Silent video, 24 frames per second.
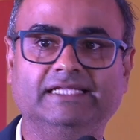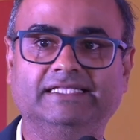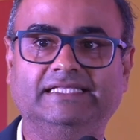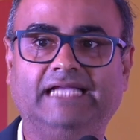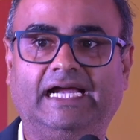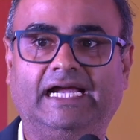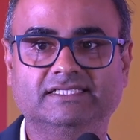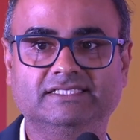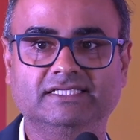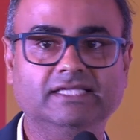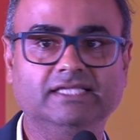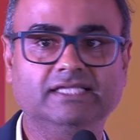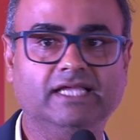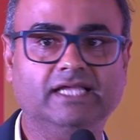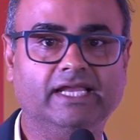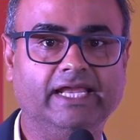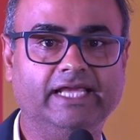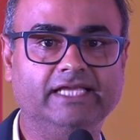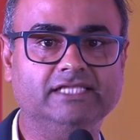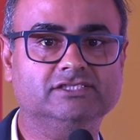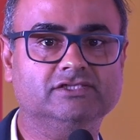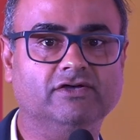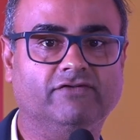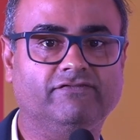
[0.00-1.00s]
that is in the
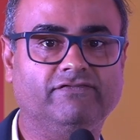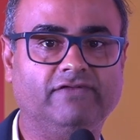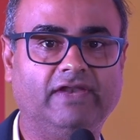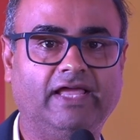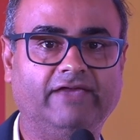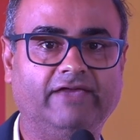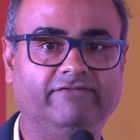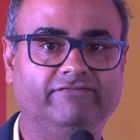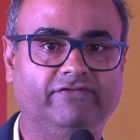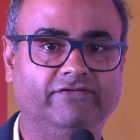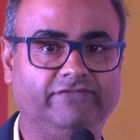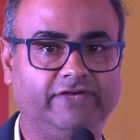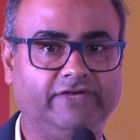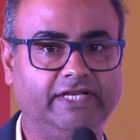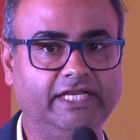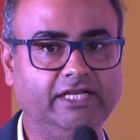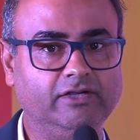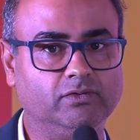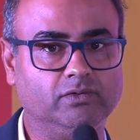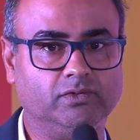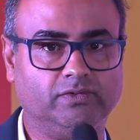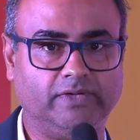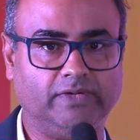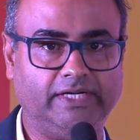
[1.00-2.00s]
range of like
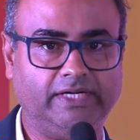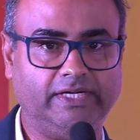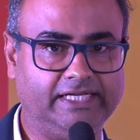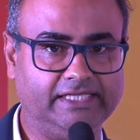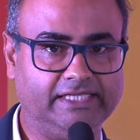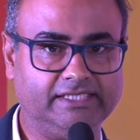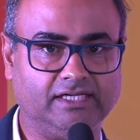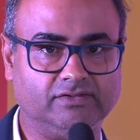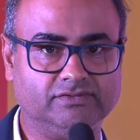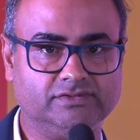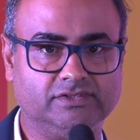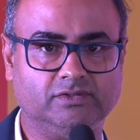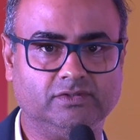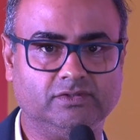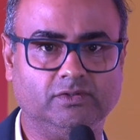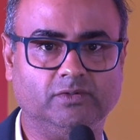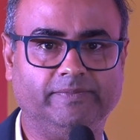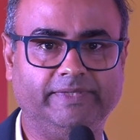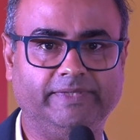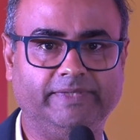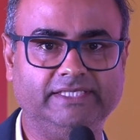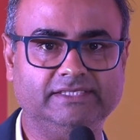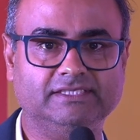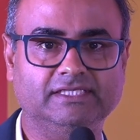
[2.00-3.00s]
15,000 to 20,000
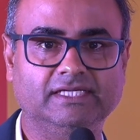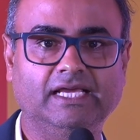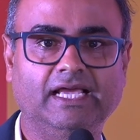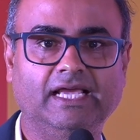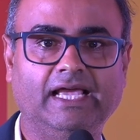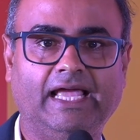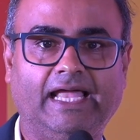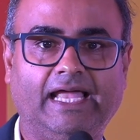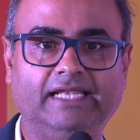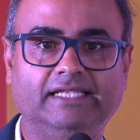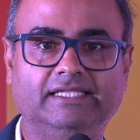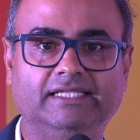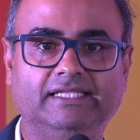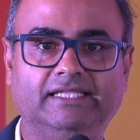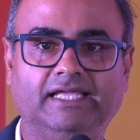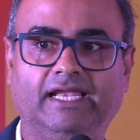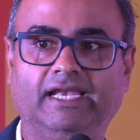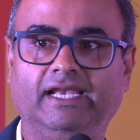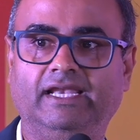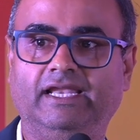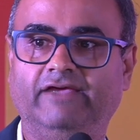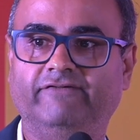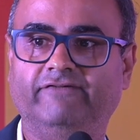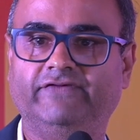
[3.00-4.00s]
rupees. And
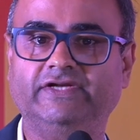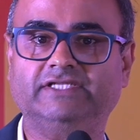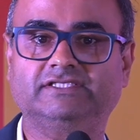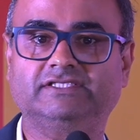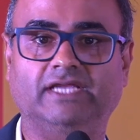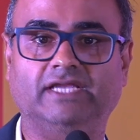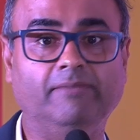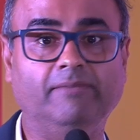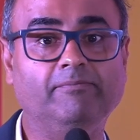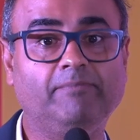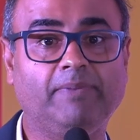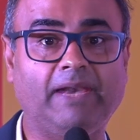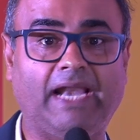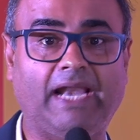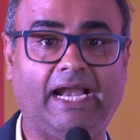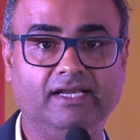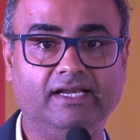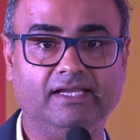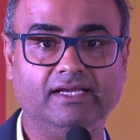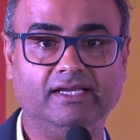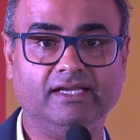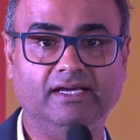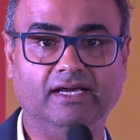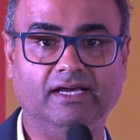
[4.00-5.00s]
then if it's an
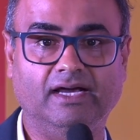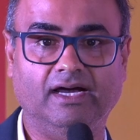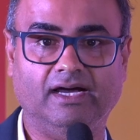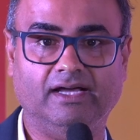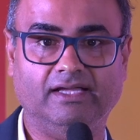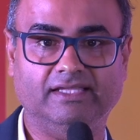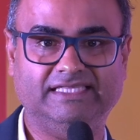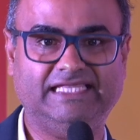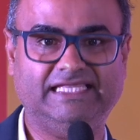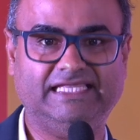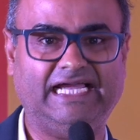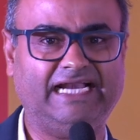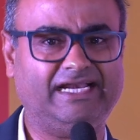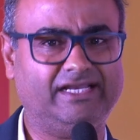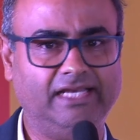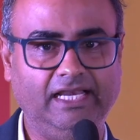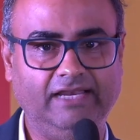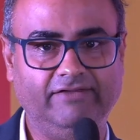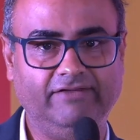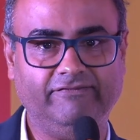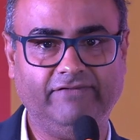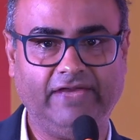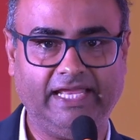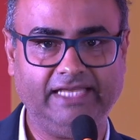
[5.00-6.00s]
implant, that
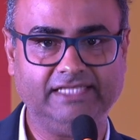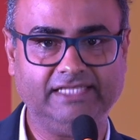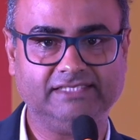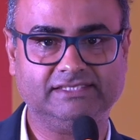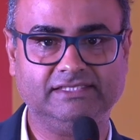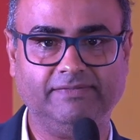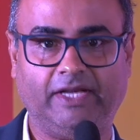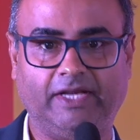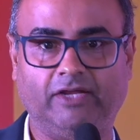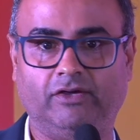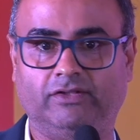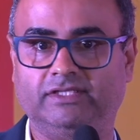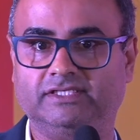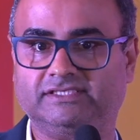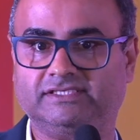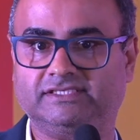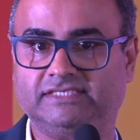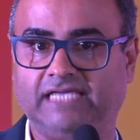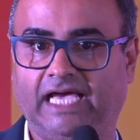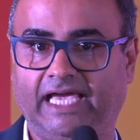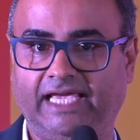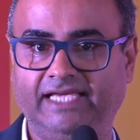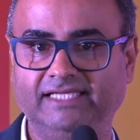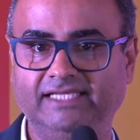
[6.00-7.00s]
really varies depending on the
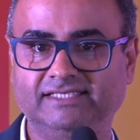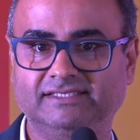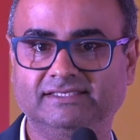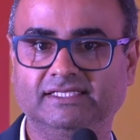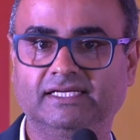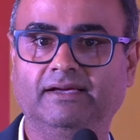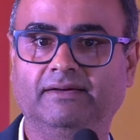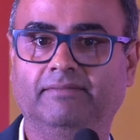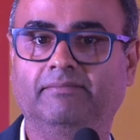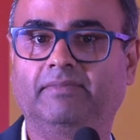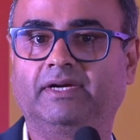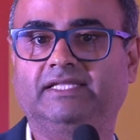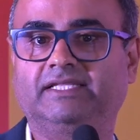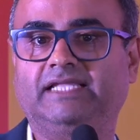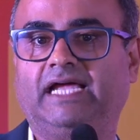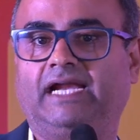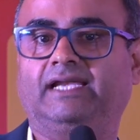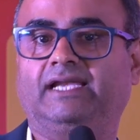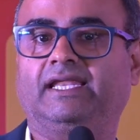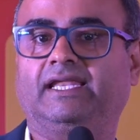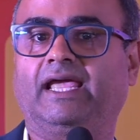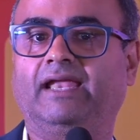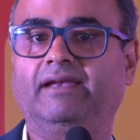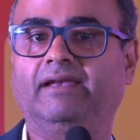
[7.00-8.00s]
size, but
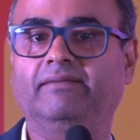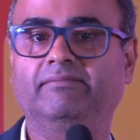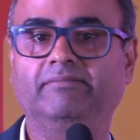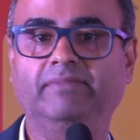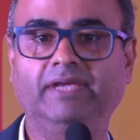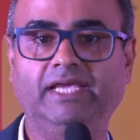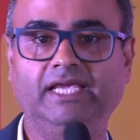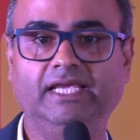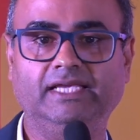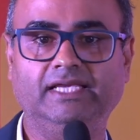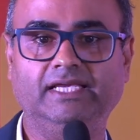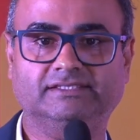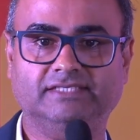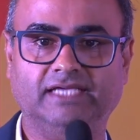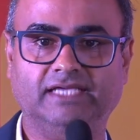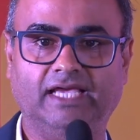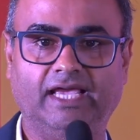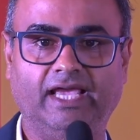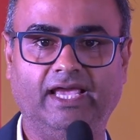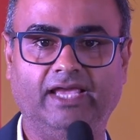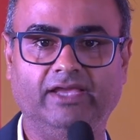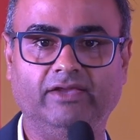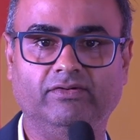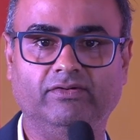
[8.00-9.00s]
that can be,
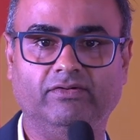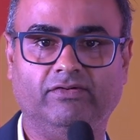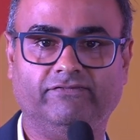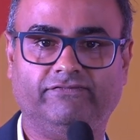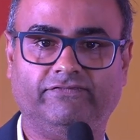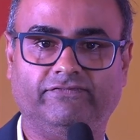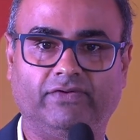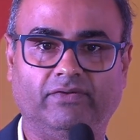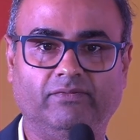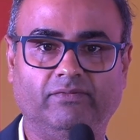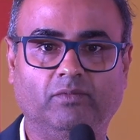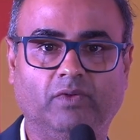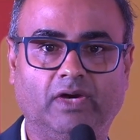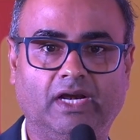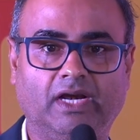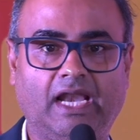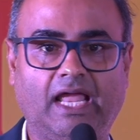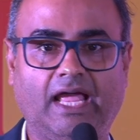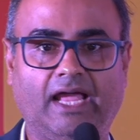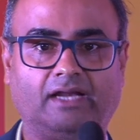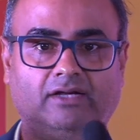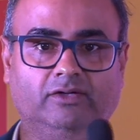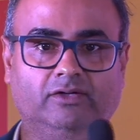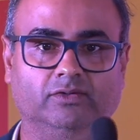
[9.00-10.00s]
say, from
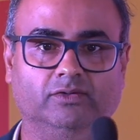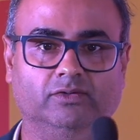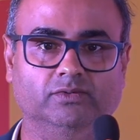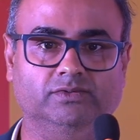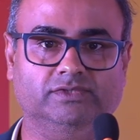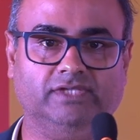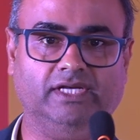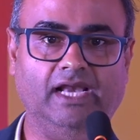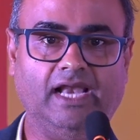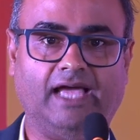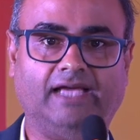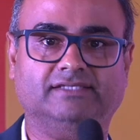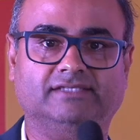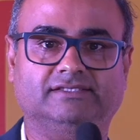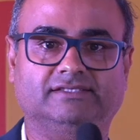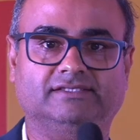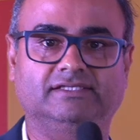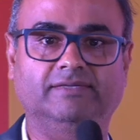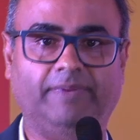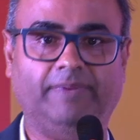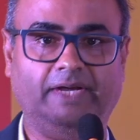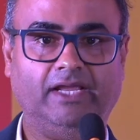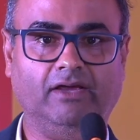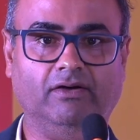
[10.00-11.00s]
1 lakh to 3
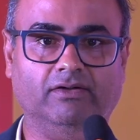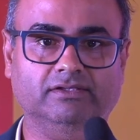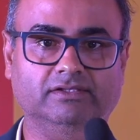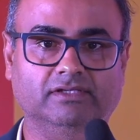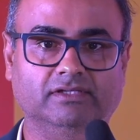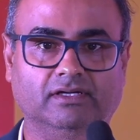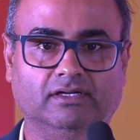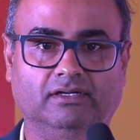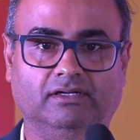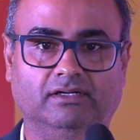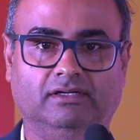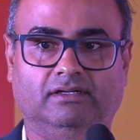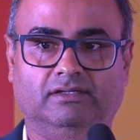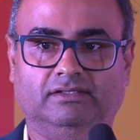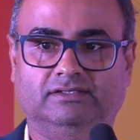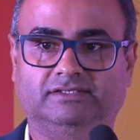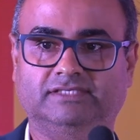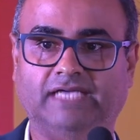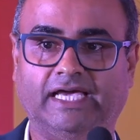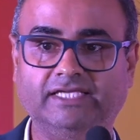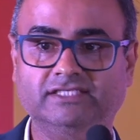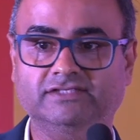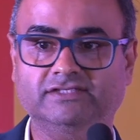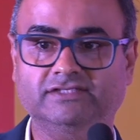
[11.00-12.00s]
lakhs, depending on the
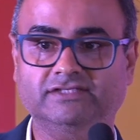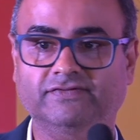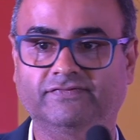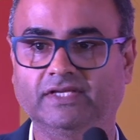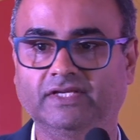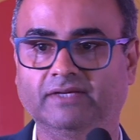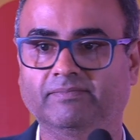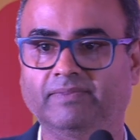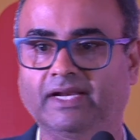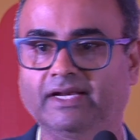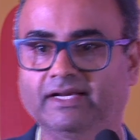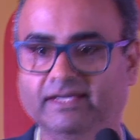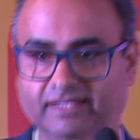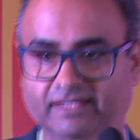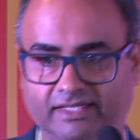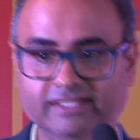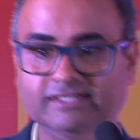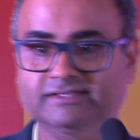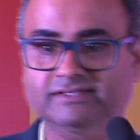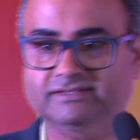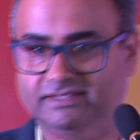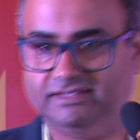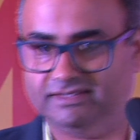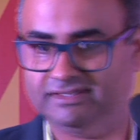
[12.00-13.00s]
size of the implant.
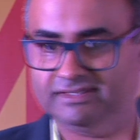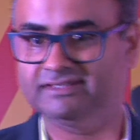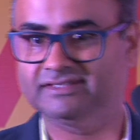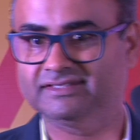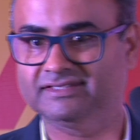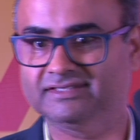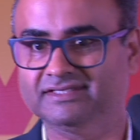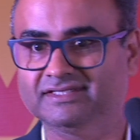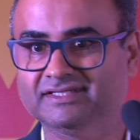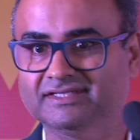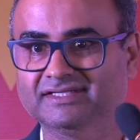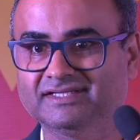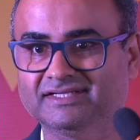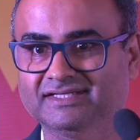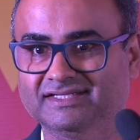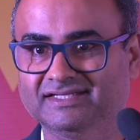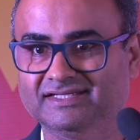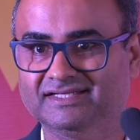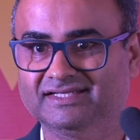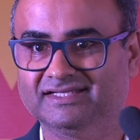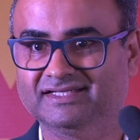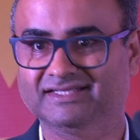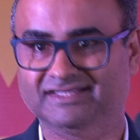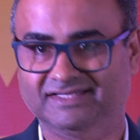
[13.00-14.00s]
Yes.
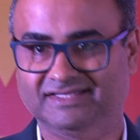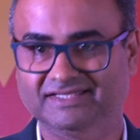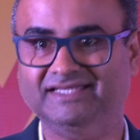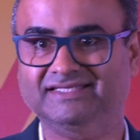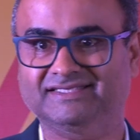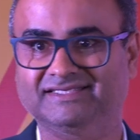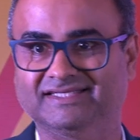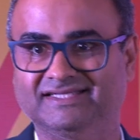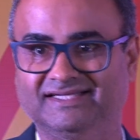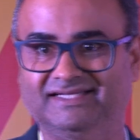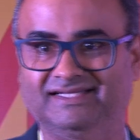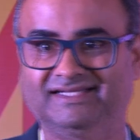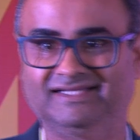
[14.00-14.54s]
Yes.